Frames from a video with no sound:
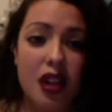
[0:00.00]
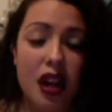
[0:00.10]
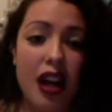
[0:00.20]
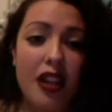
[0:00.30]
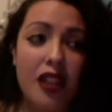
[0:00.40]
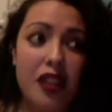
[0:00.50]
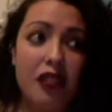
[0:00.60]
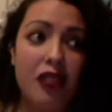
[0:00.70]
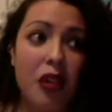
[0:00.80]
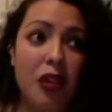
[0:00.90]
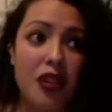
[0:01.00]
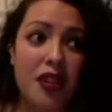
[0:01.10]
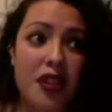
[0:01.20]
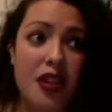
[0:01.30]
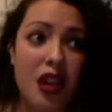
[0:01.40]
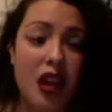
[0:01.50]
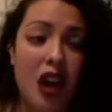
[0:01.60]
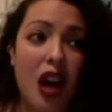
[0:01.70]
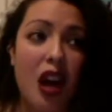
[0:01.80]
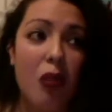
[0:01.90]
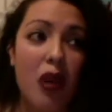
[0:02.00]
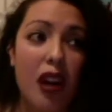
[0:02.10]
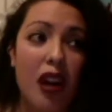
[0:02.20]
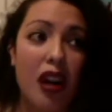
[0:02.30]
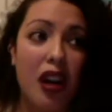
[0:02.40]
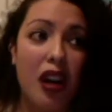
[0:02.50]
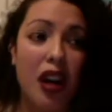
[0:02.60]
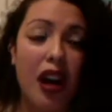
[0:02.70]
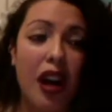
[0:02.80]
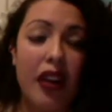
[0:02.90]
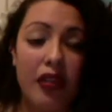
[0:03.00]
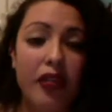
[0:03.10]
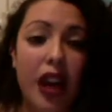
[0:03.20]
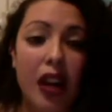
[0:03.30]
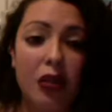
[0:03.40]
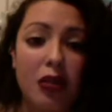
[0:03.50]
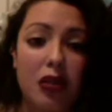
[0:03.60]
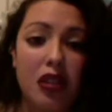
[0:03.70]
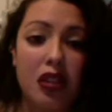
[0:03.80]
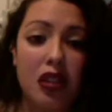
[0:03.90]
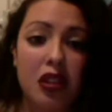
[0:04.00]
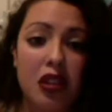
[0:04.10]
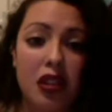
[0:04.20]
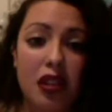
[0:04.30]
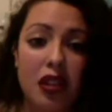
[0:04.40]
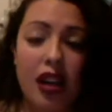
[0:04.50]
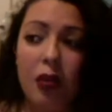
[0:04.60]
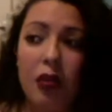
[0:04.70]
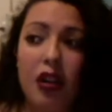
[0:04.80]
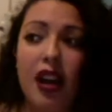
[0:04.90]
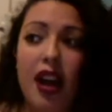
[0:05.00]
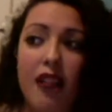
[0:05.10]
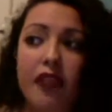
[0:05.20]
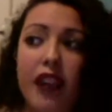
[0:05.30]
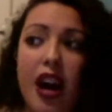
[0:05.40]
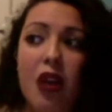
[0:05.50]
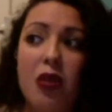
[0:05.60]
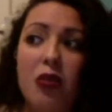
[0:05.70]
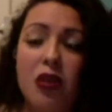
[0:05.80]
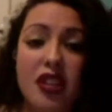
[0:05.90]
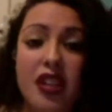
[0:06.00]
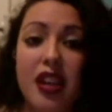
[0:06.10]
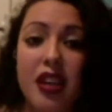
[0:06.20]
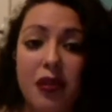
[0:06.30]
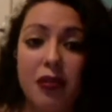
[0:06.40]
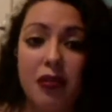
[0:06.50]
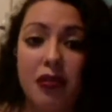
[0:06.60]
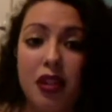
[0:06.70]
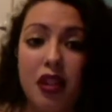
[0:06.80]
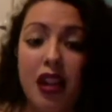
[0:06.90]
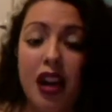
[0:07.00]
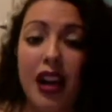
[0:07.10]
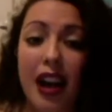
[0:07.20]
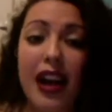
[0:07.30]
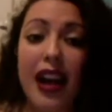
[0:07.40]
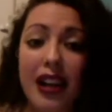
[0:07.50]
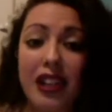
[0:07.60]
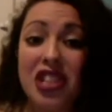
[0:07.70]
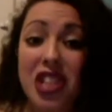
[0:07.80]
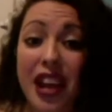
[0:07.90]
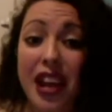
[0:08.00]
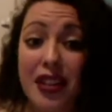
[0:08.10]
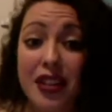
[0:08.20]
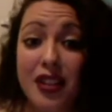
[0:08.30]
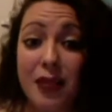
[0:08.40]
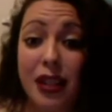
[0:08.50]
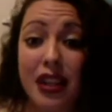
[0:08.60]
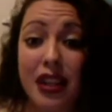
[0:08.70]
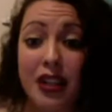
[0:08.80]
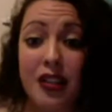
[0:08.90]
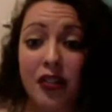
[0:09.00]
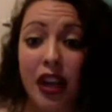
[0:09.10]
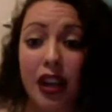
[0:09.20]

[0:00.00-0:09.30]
I need to focus on what I found. And what I found was him. And I had a chance to be his friend.